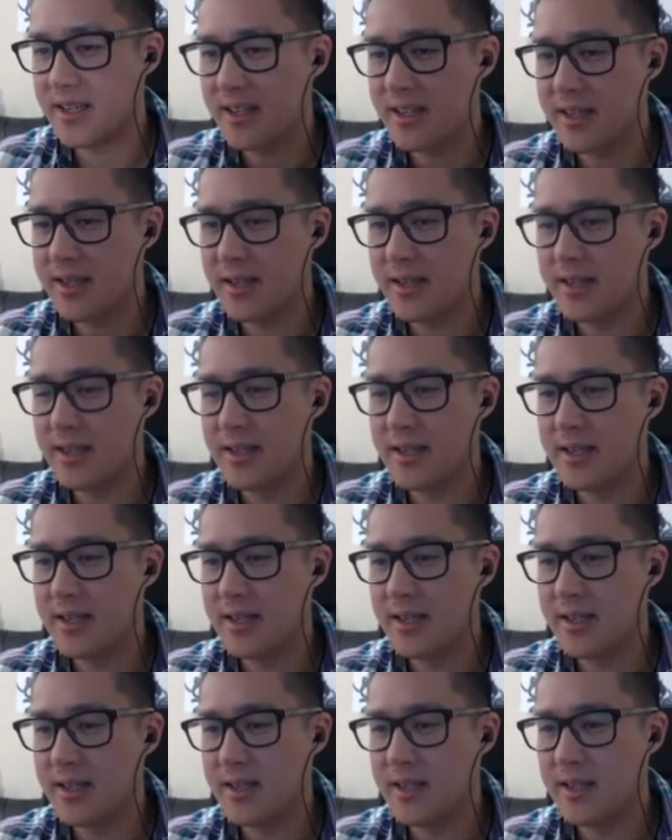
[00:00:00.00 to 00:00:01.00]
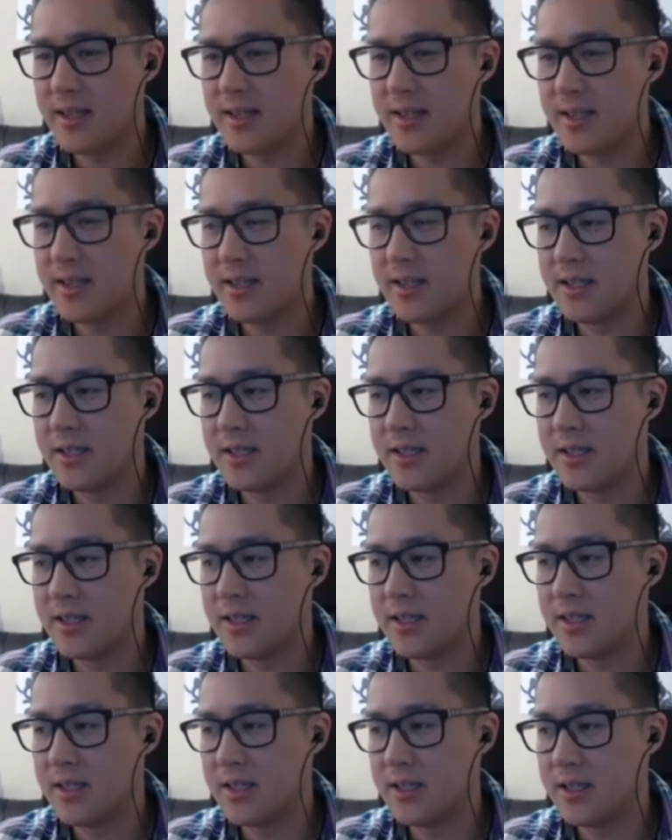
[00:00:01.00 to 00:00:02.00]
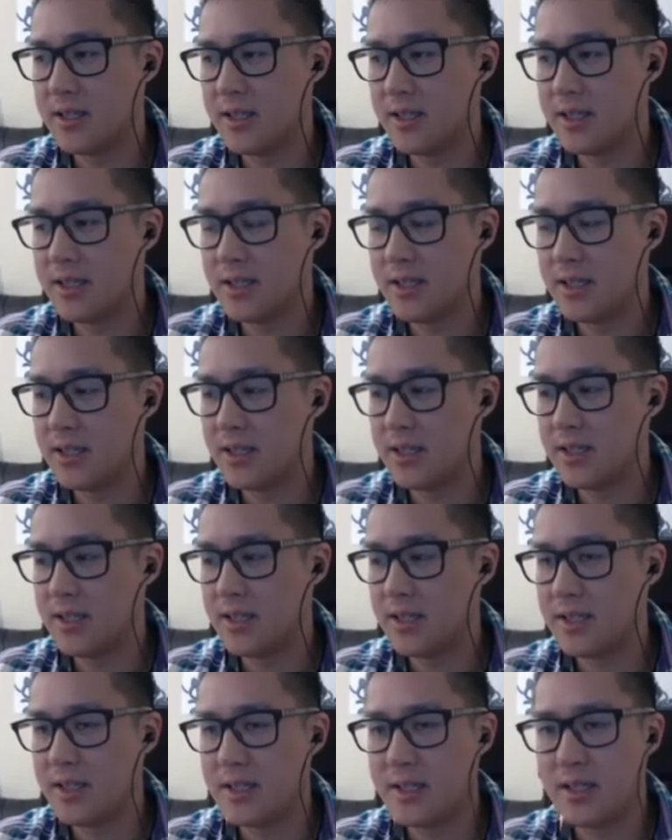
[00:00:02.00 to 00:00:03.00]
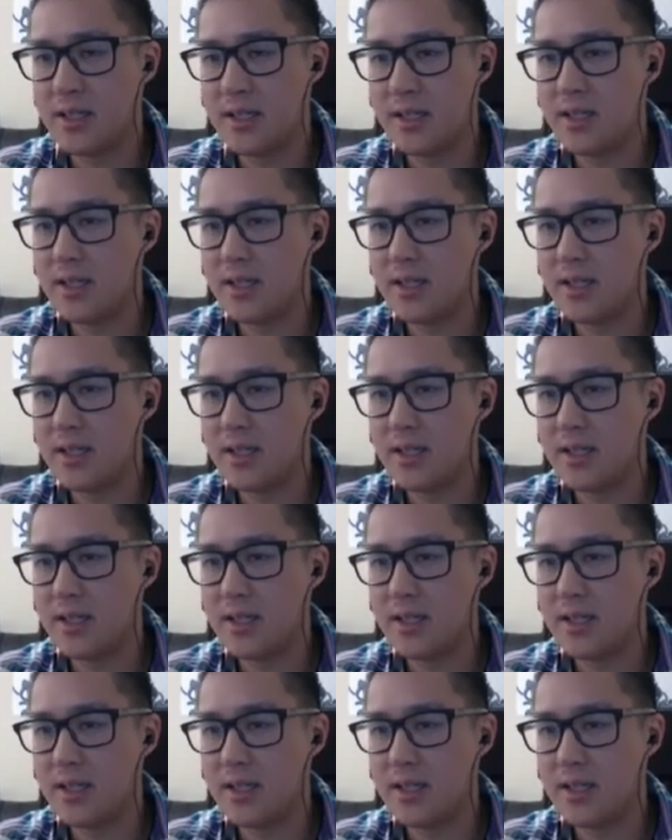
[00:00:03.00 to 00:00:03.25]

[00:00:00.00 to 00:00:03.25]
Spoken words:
Nobody speaks.